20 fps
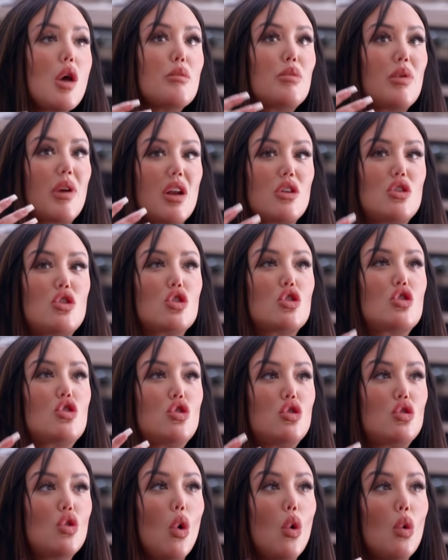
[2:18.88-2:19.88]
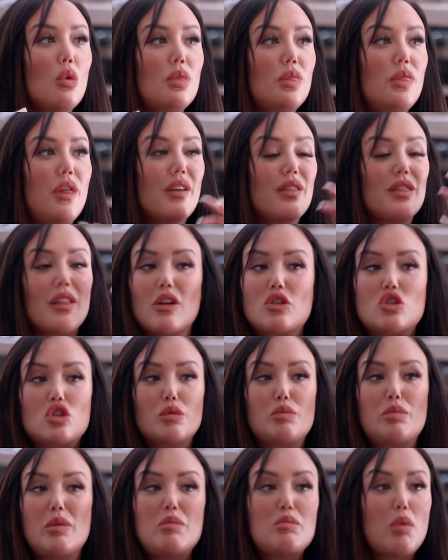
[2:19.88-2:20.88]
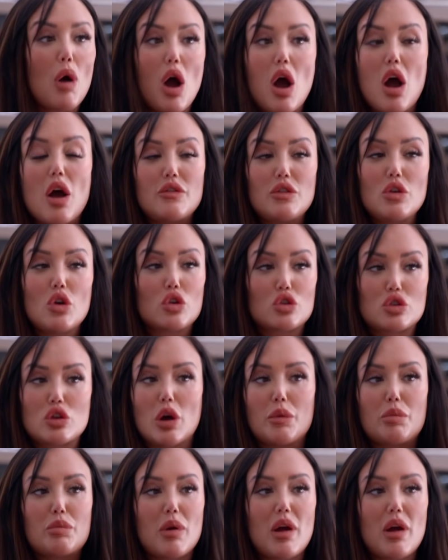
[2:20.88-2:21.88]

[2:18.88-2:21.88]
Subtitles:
But I just don't think that should be part of your top